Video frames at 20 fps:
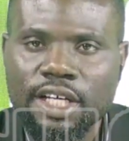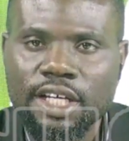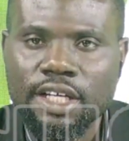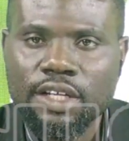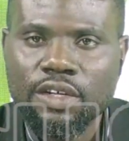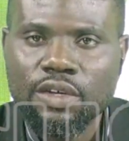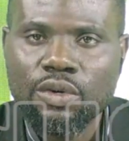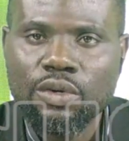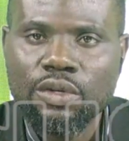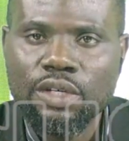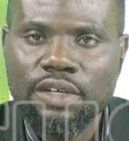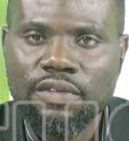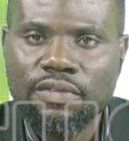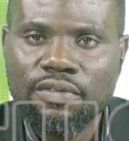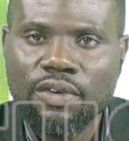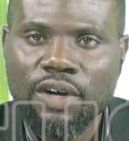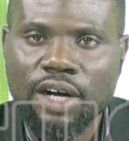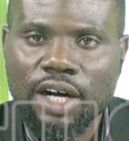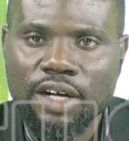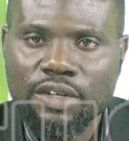in Cote
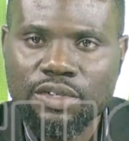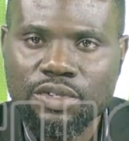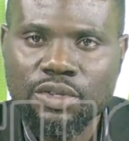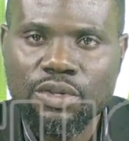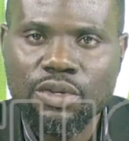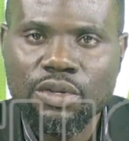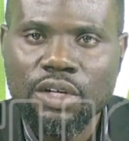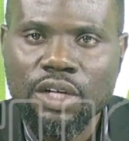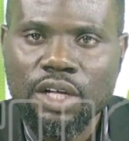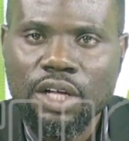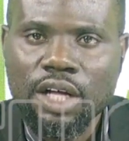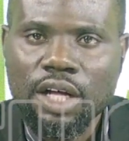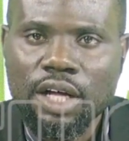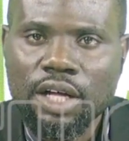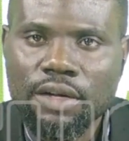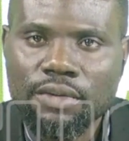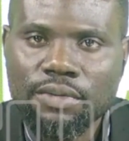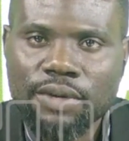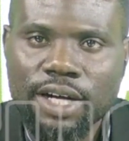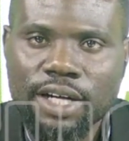d'Ivoire. So
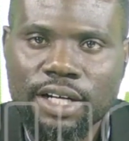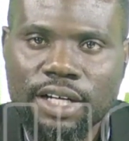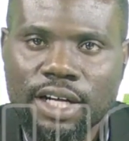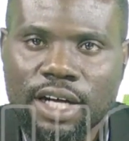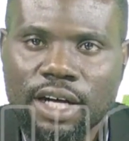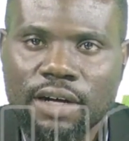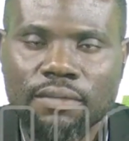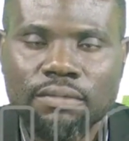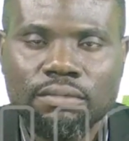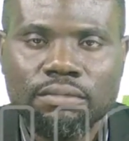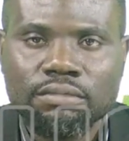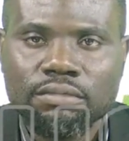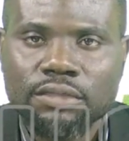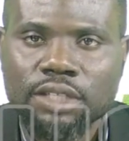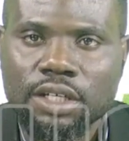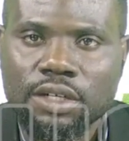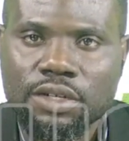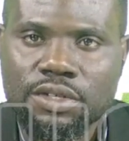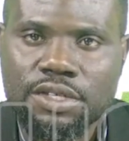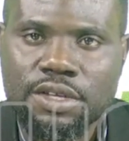uh, right now.
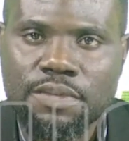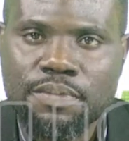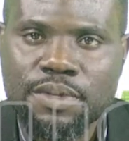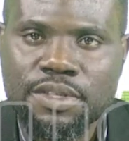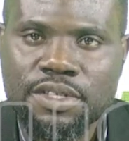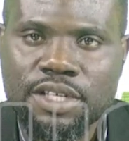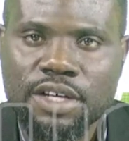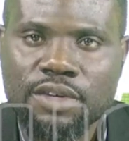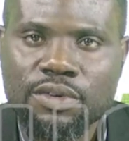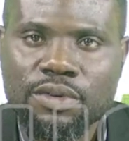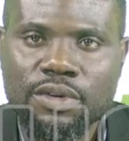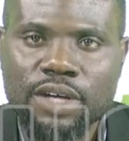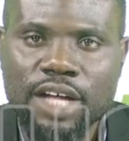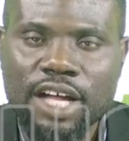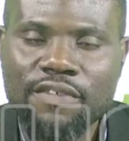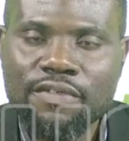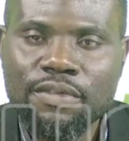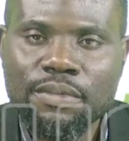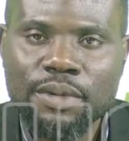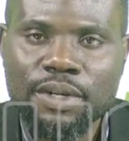Jose Peseiro,
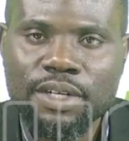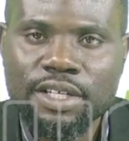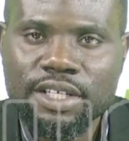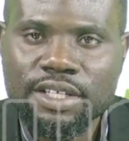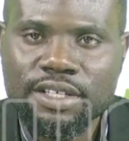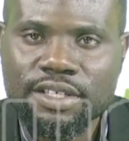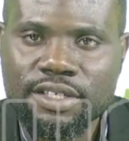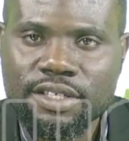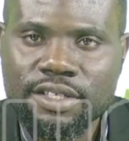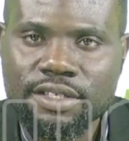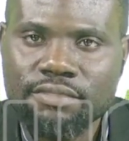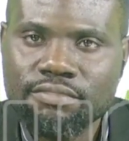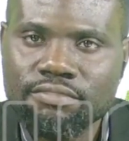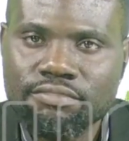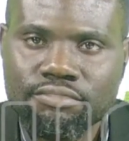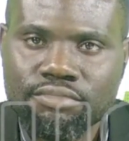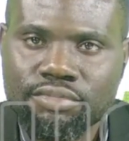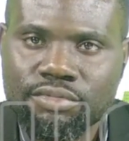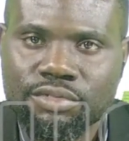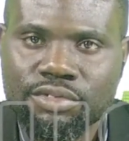everybody is um,
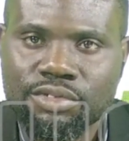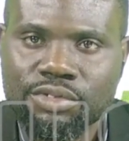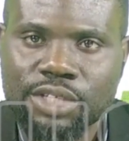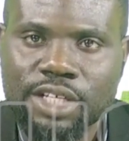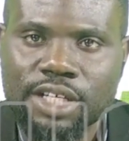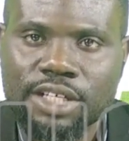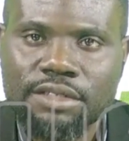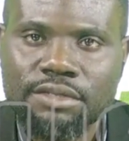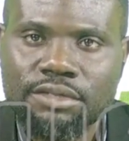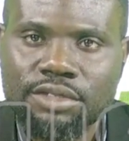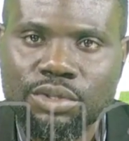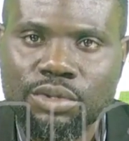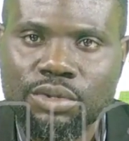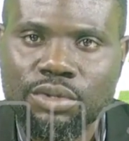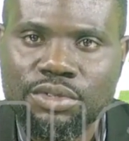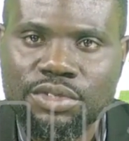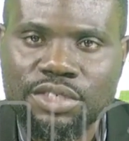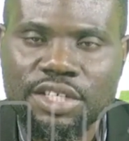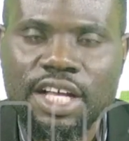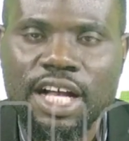trying
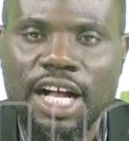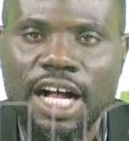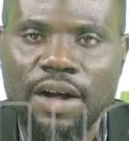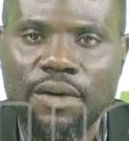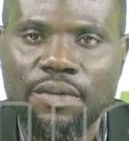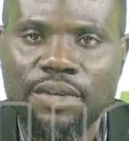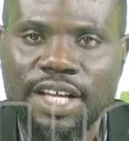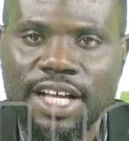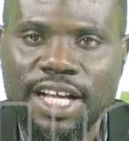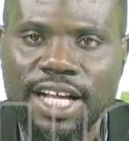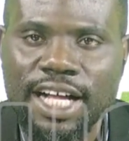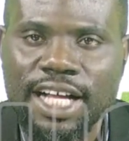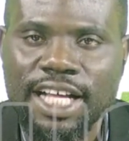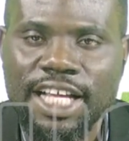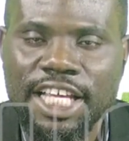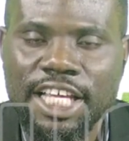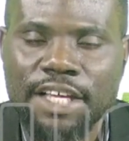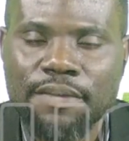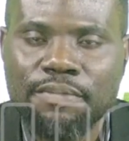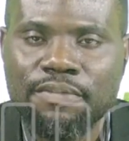to see how they can
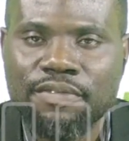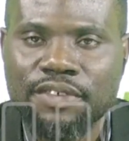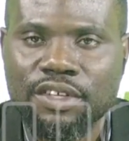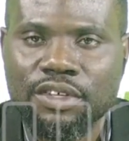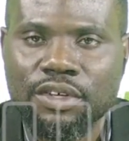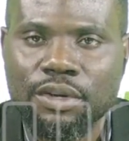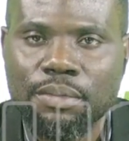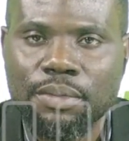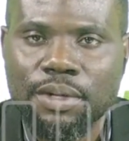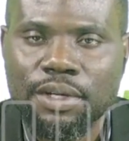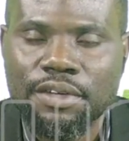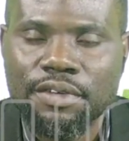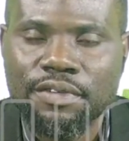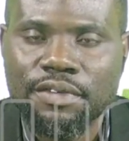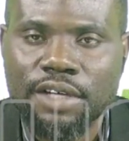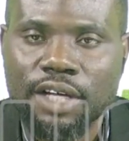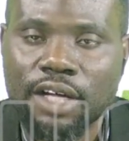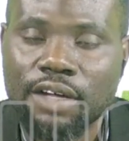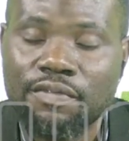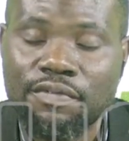keep Victor,
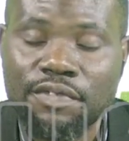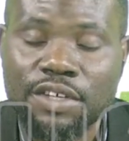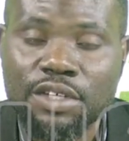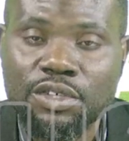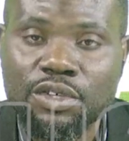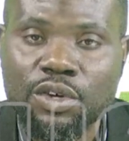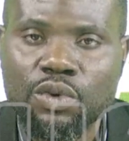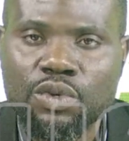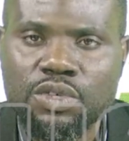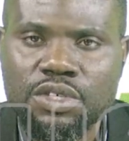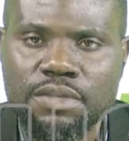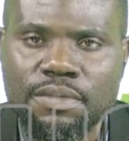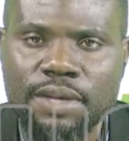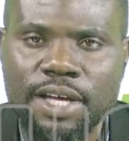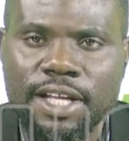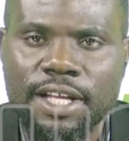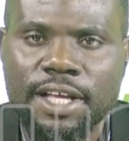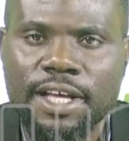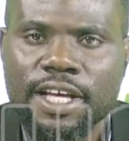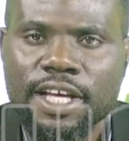Bonif- uh, Victor
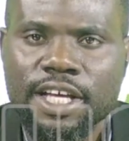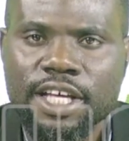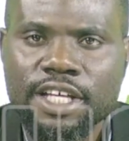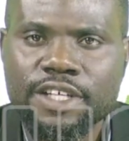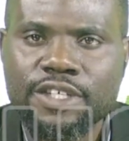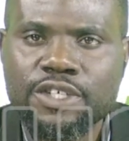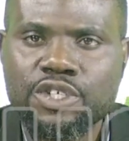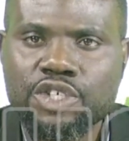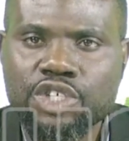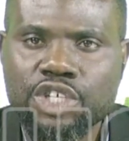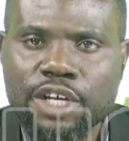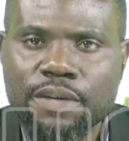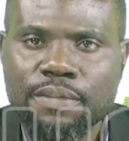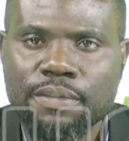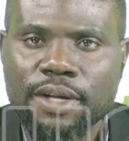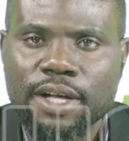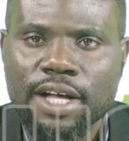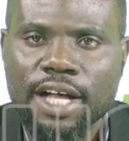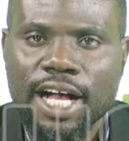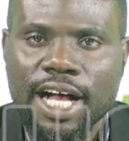Osimhen in
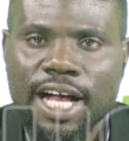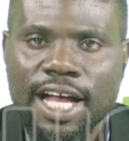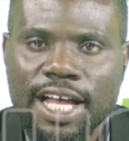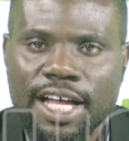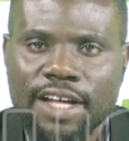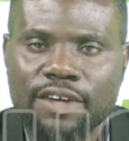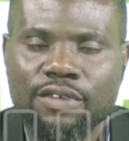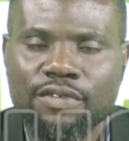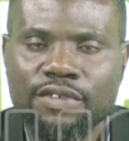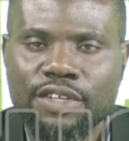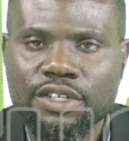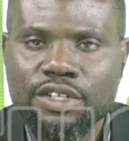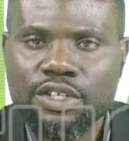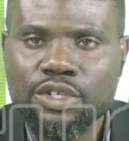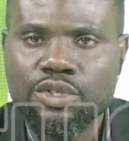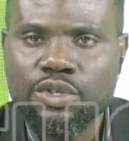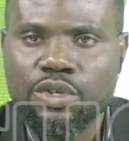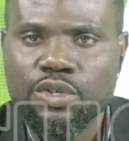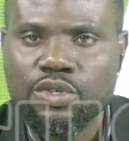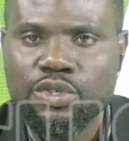shape ahead of the
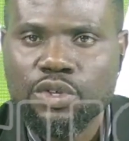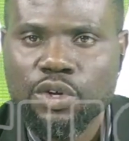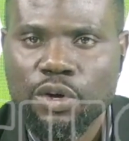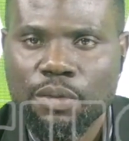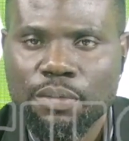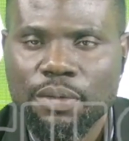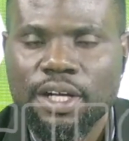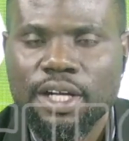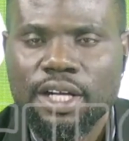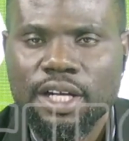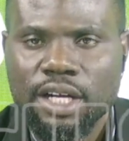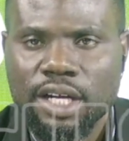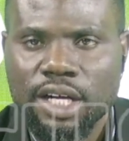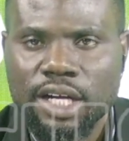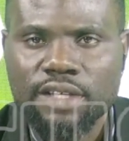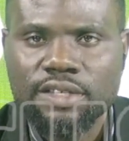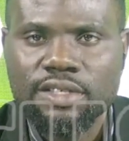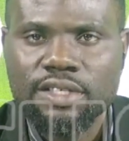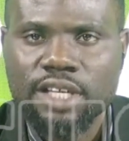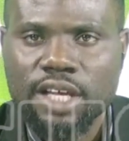Nations Cup
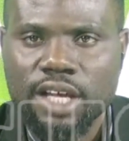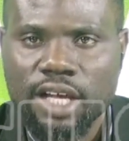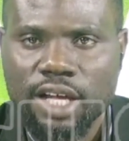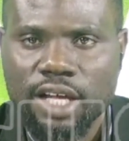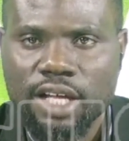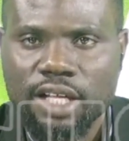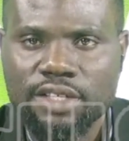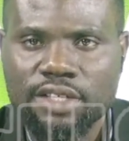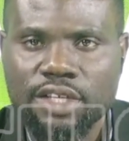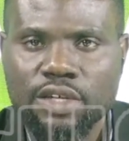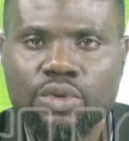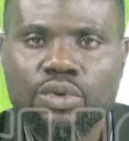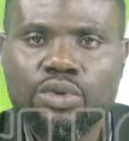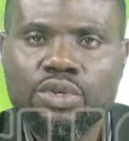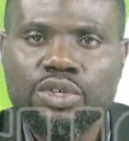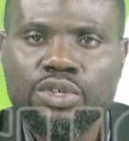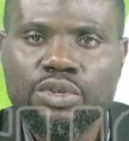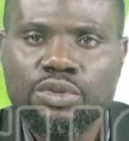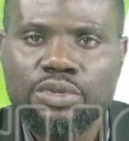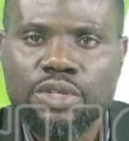next year. It's a good
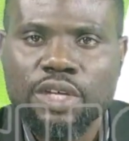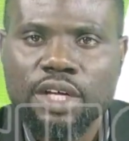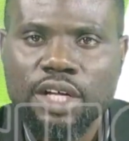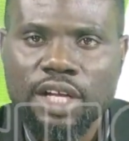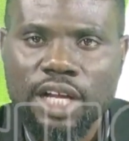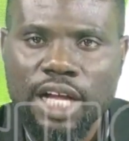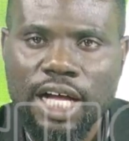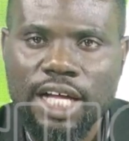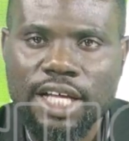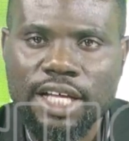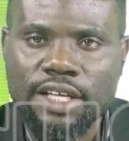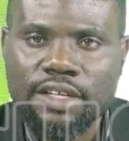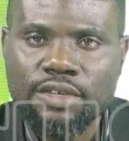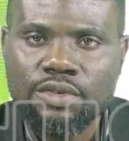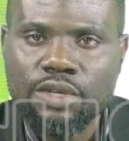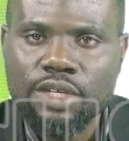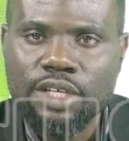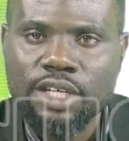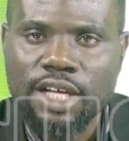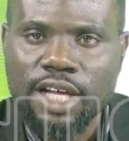news that
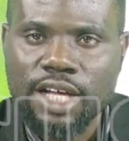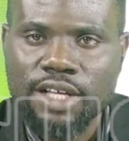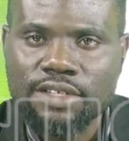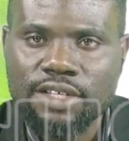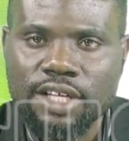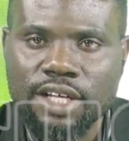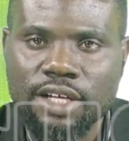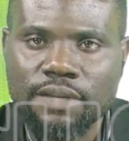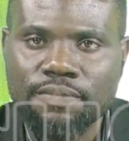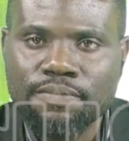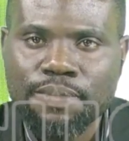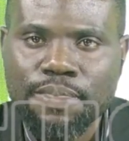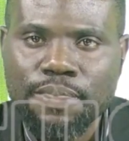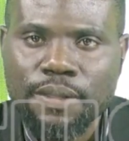he, he, has, uh,